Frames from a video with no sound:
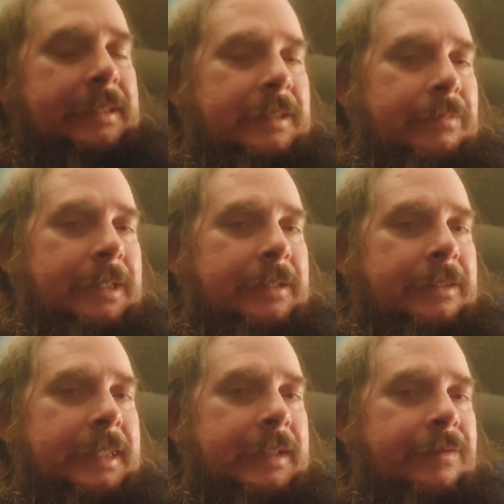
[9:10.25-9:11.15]
something I'll
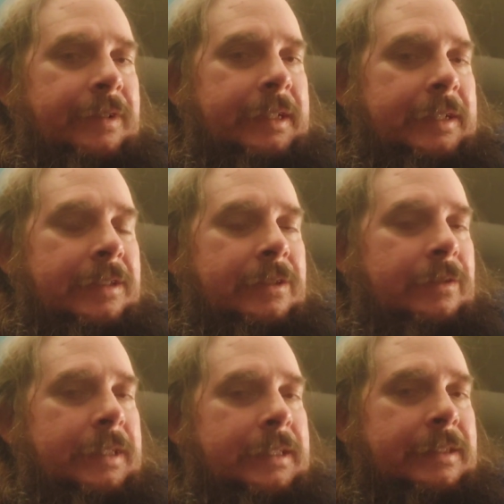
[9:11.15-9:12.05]
take for next 20,